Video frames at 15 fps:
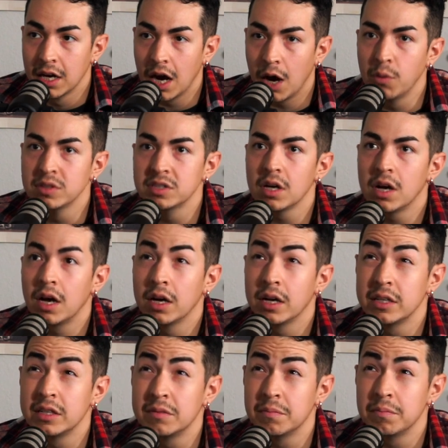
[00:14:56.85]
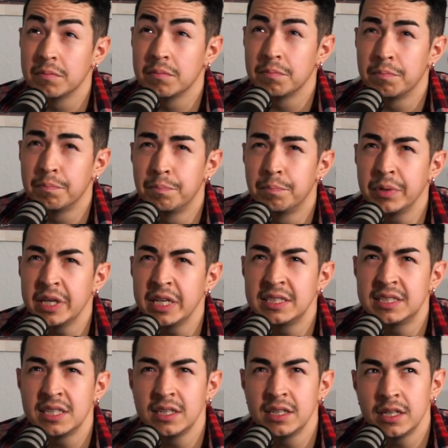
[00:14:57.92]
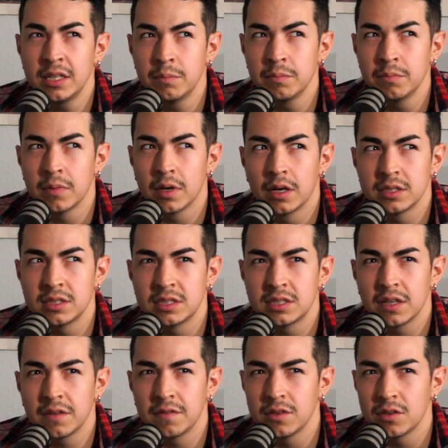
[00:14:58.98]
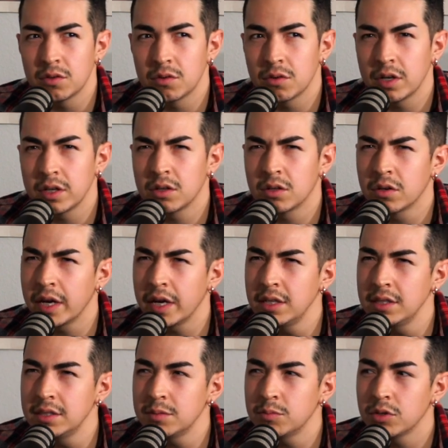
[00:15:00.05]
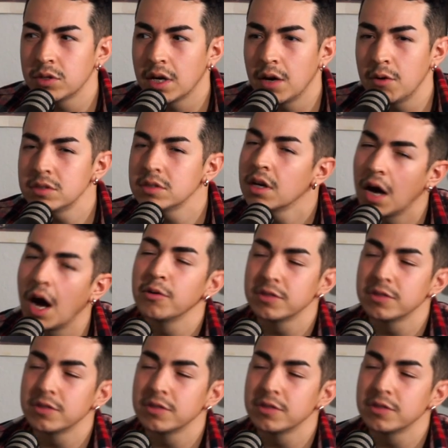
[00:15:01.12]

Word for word: I was on B team seventh grade. No, eight team. I was not. I